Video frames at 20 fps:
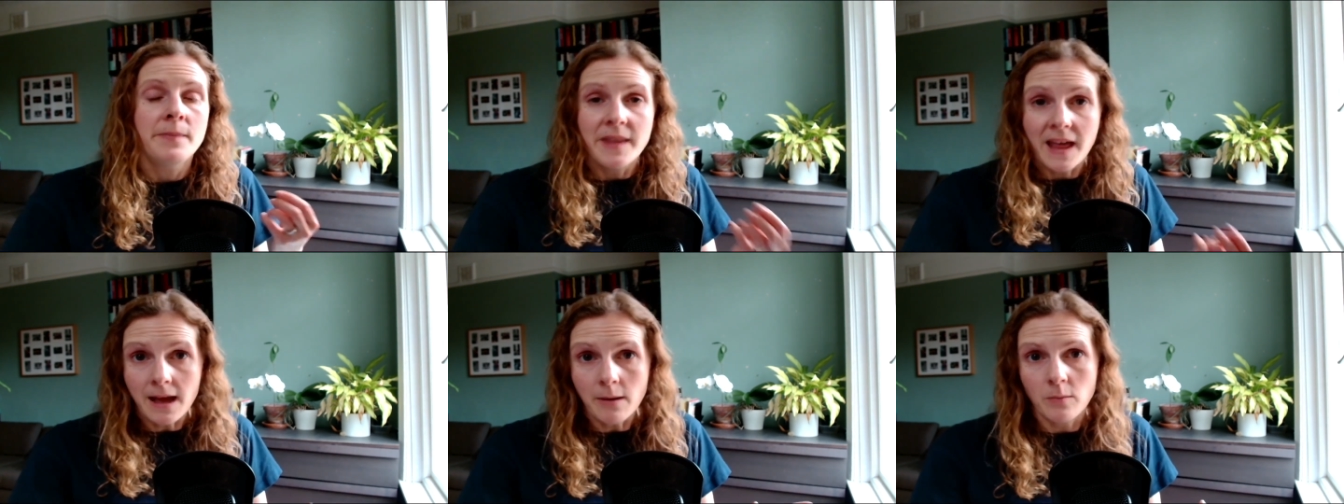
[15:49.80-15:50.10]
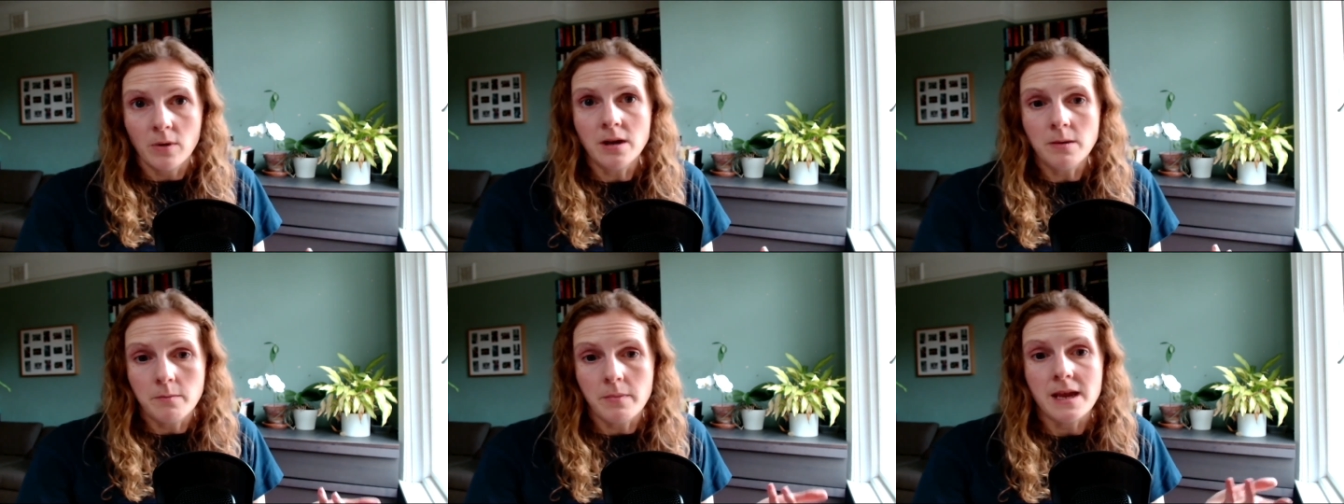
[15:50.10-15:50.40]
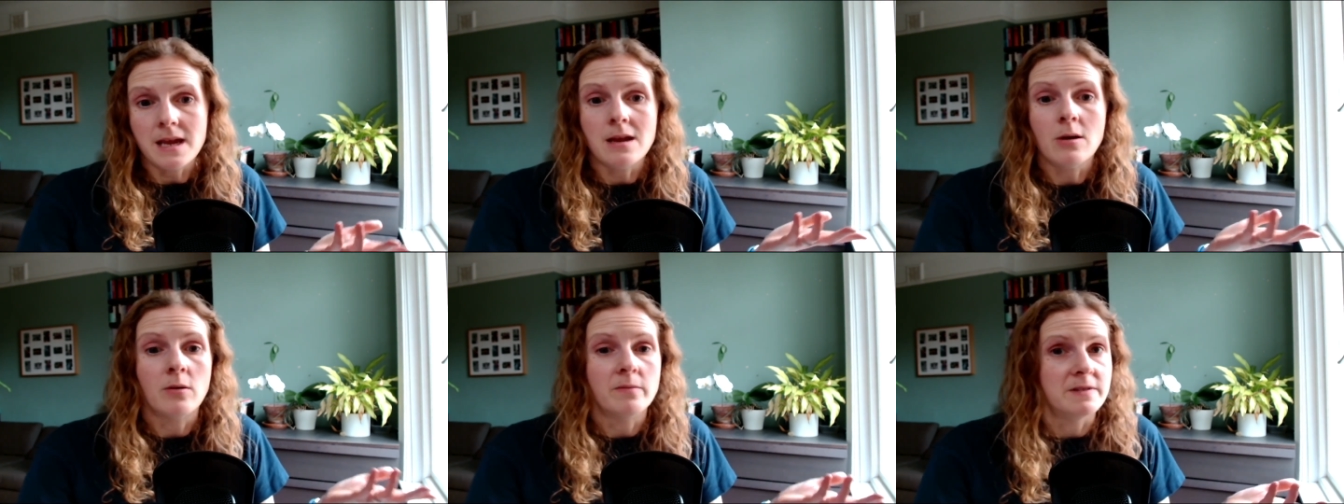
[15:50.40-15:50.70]
That might
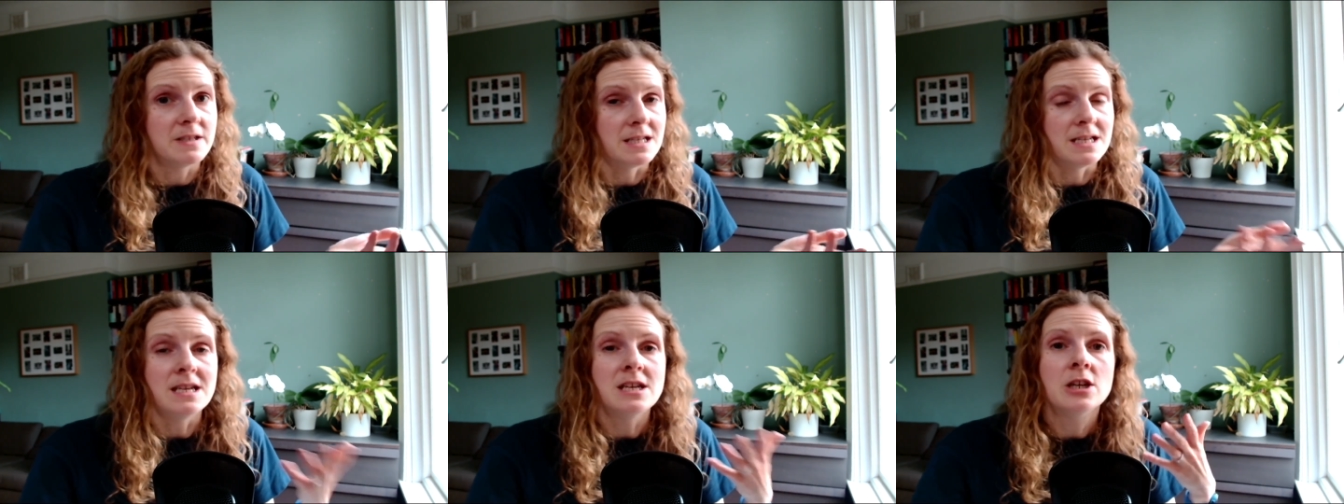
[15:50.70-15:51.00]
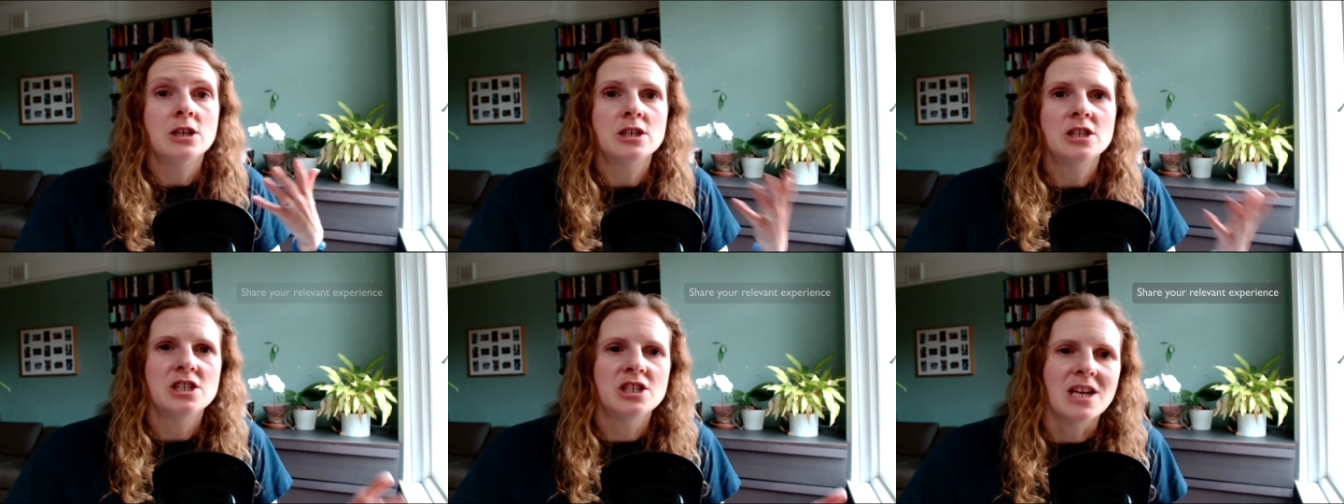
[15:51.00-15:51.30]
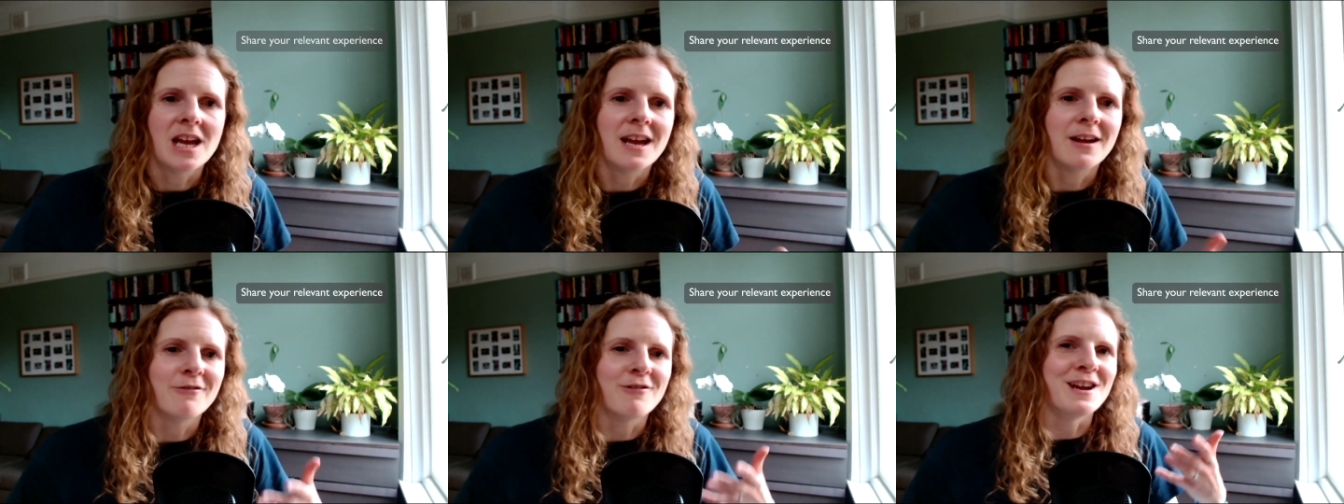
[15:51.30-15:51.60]
be obviously
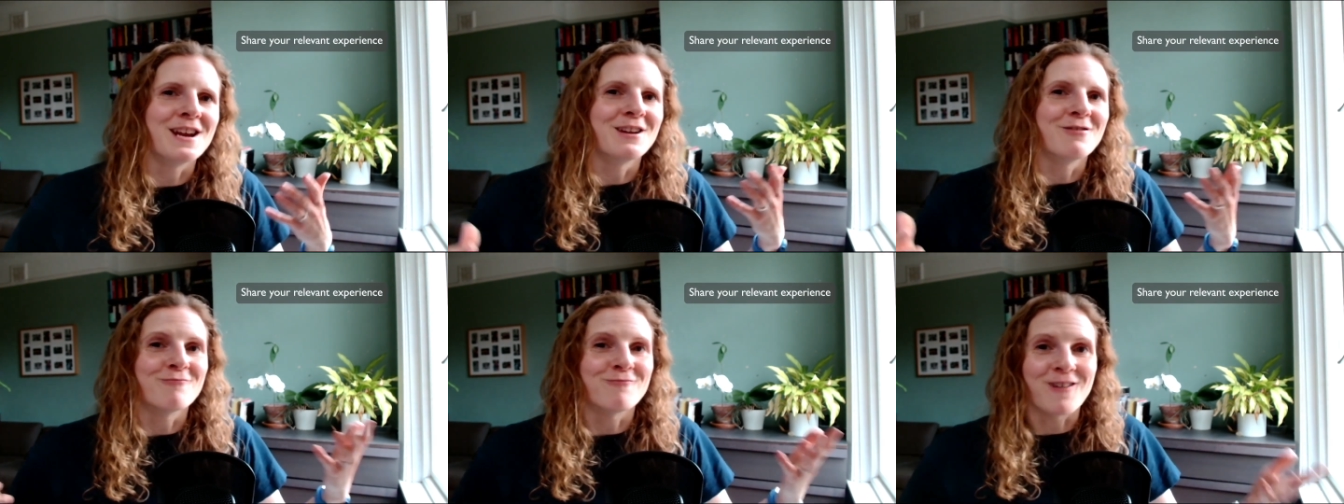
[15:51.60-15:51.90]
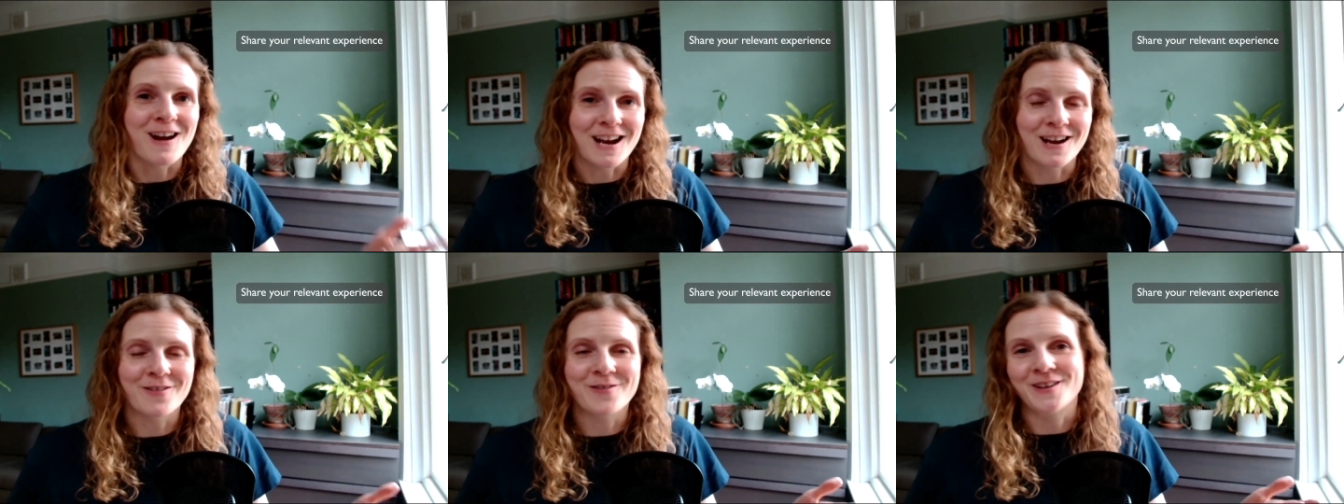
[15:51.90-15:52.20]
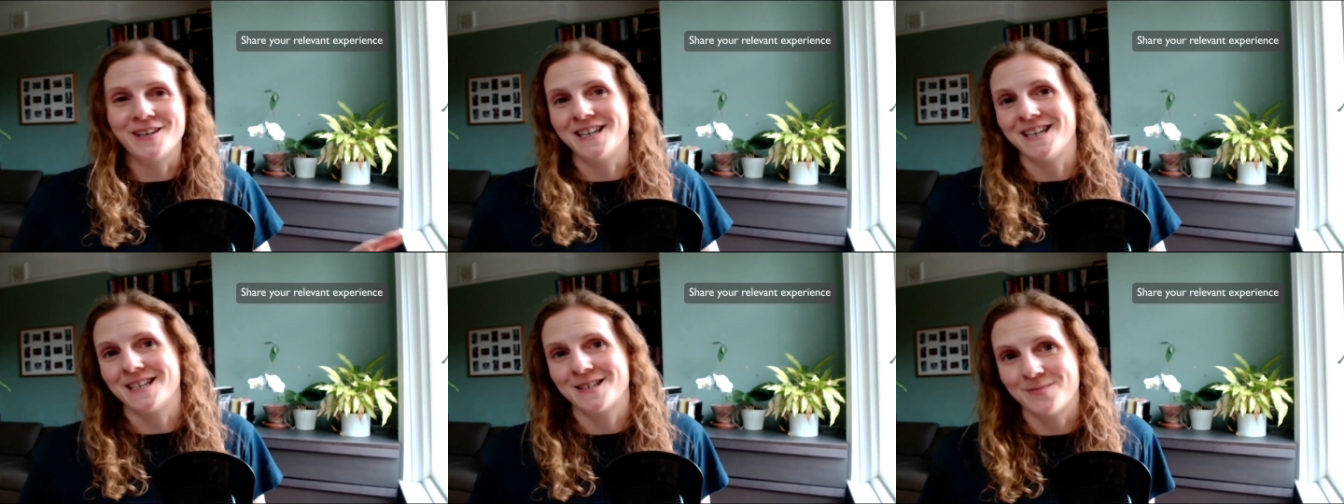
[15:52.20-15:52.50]
sharing
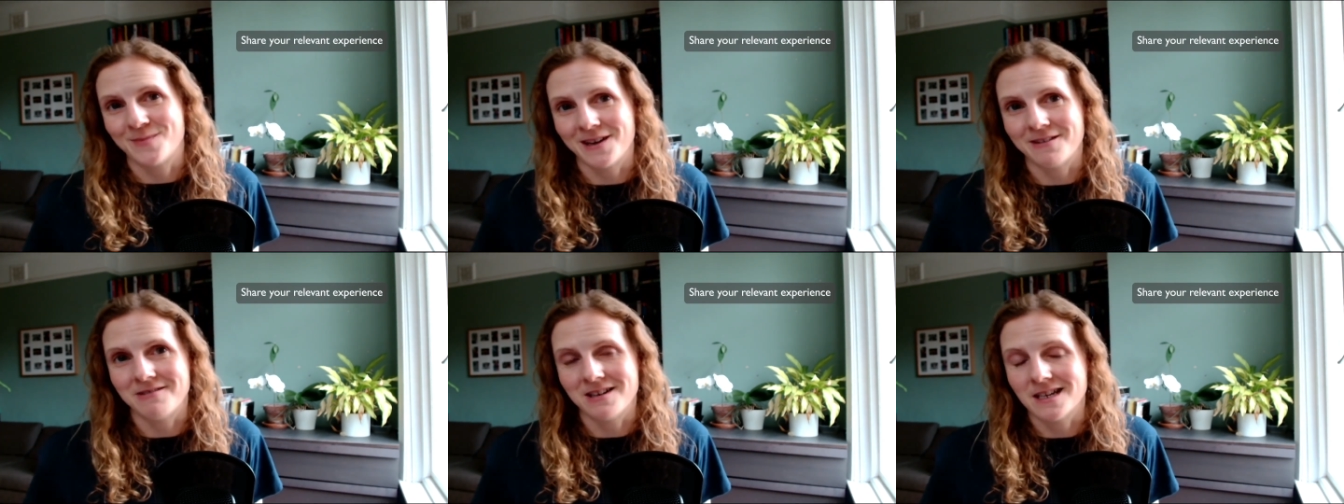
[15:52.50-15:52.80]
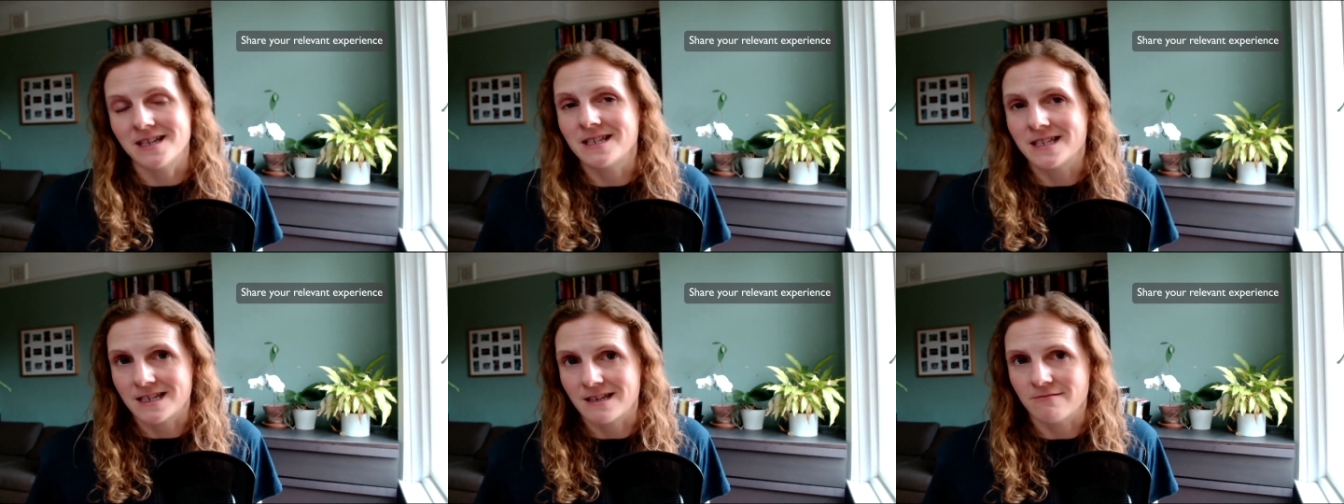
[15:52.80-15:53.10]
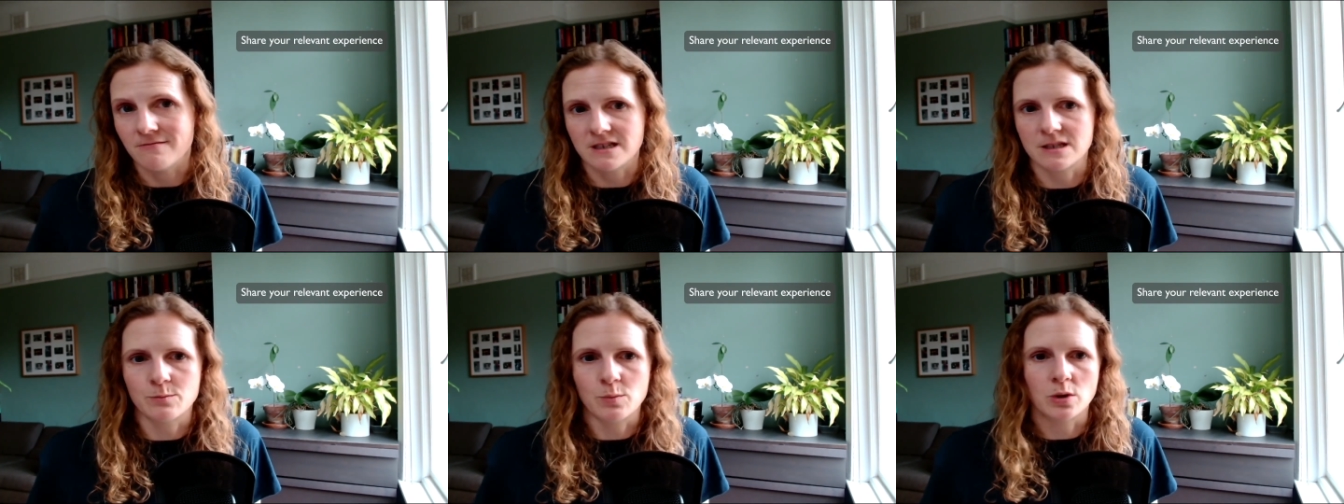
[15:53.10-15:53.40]
relevant experience
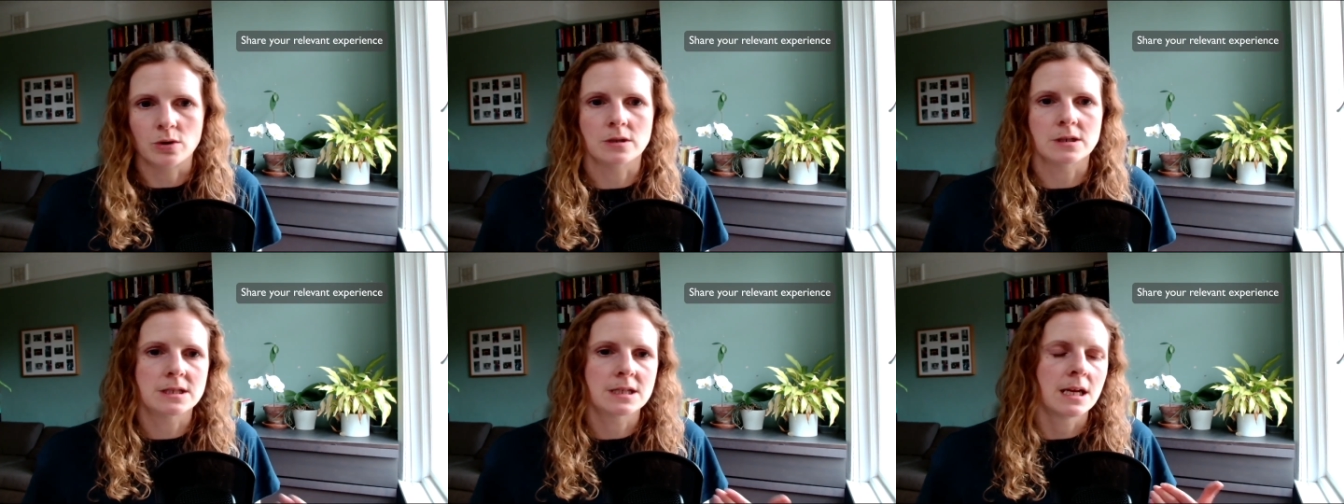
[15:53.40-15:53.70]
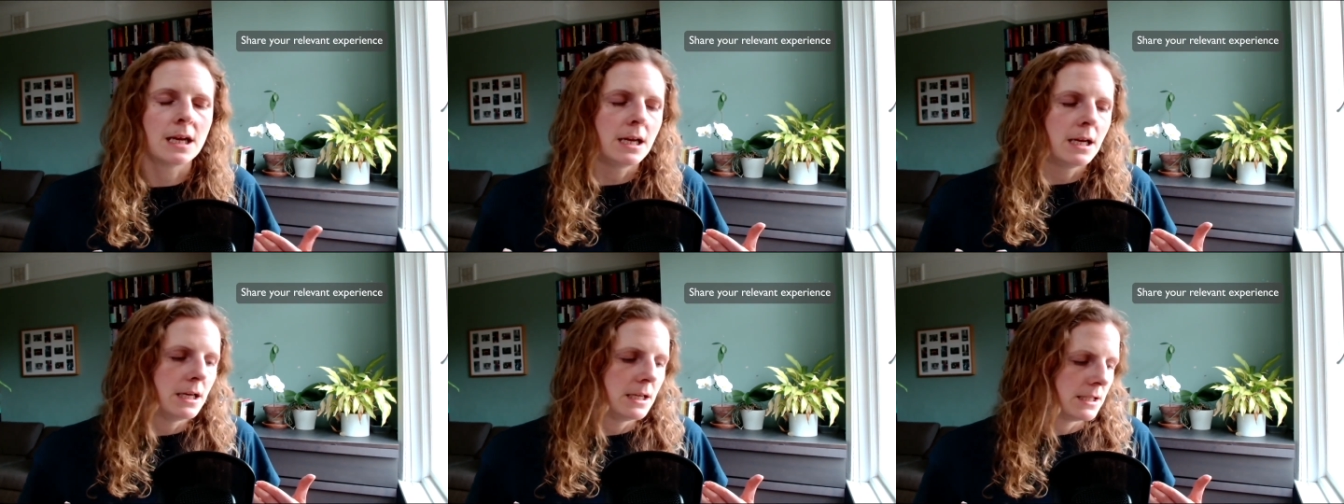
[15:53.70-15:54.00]
in response.